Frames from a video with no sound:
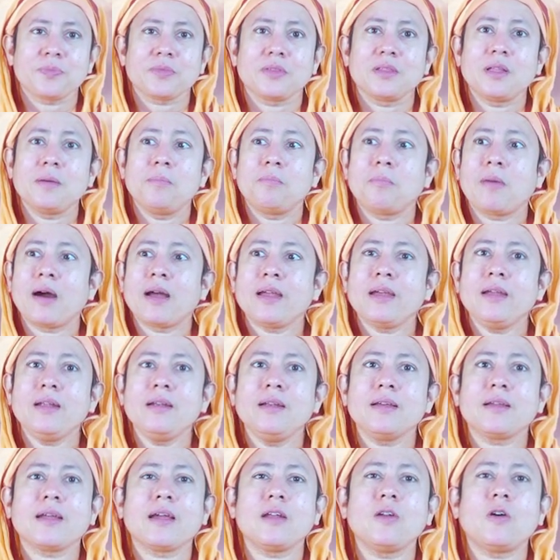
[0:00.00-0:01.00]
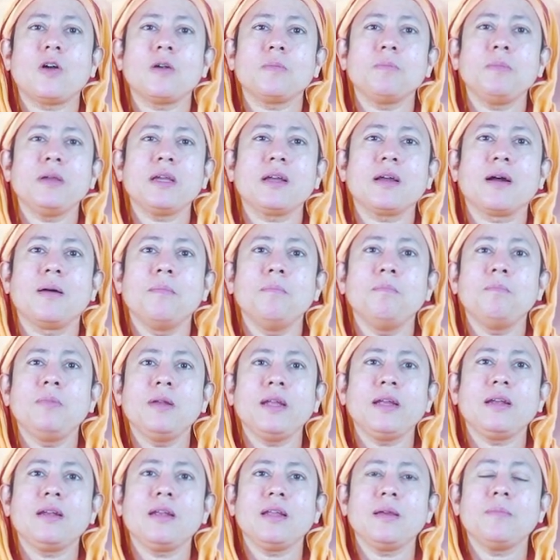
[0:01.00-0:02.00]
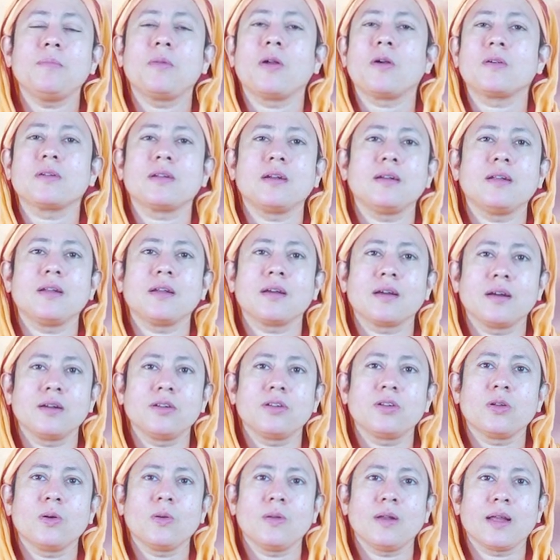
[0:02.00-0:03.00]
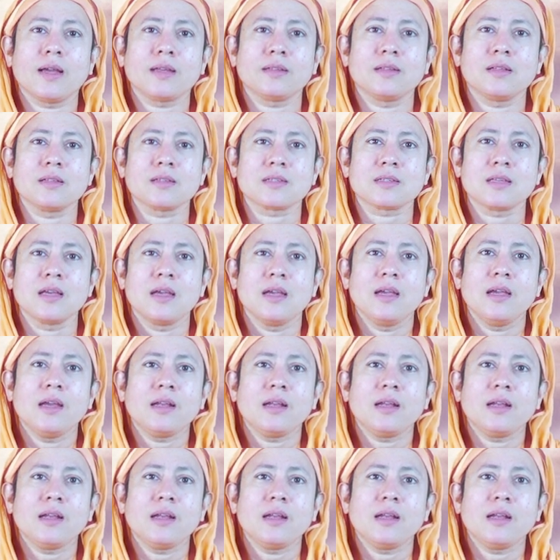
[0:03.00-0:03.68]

the mind cannot be completely brought under control like this.